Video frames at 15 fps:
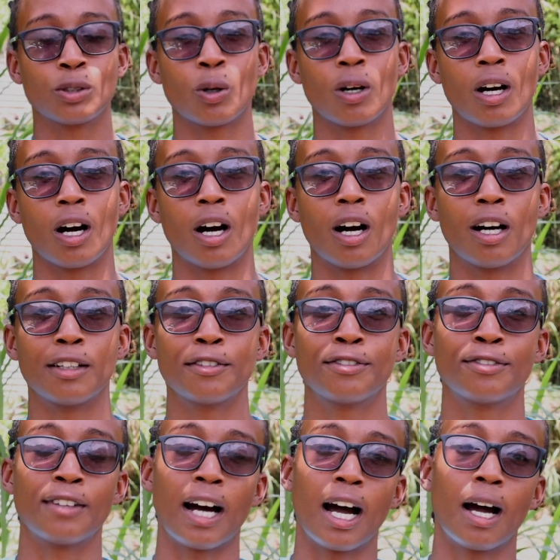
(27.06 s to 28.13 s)
took on
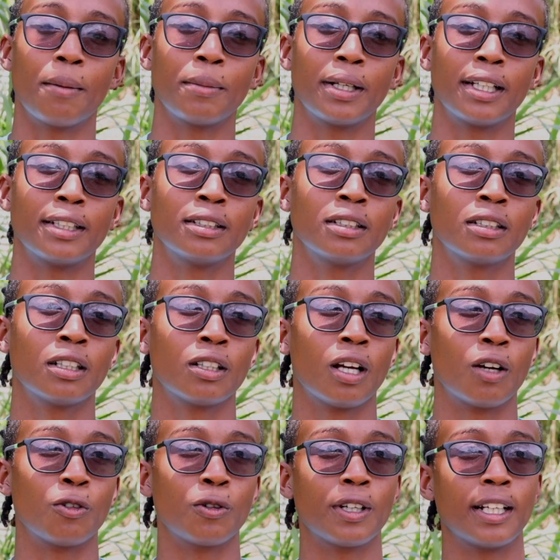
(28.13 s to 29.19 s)
farming
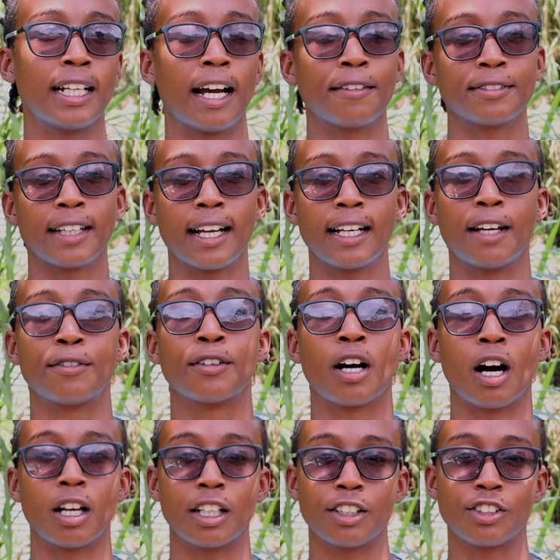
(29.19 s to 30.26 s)
really after I left
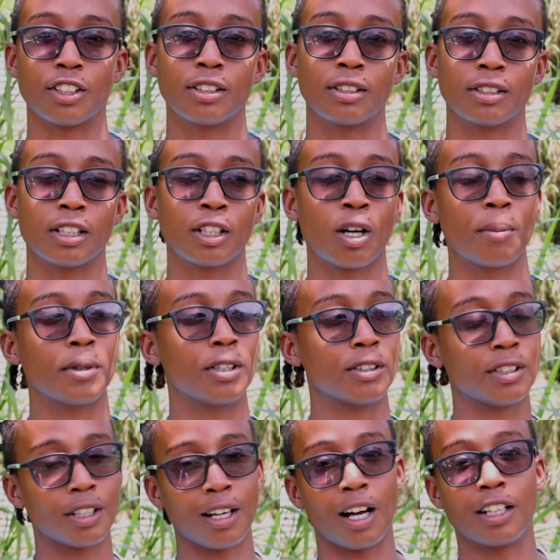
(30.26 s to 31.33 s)
college, in the
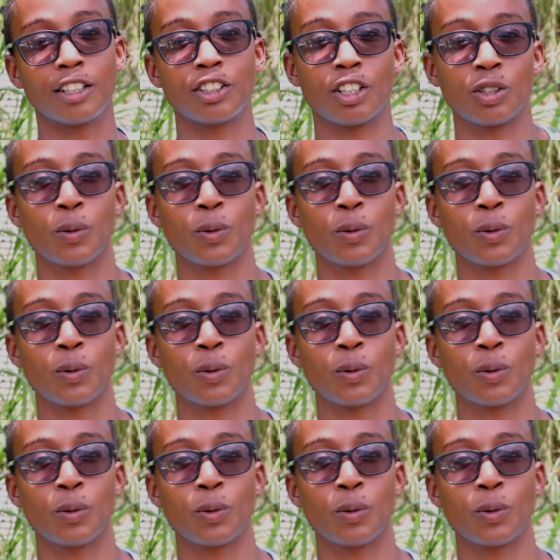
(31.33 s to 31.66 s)
community college in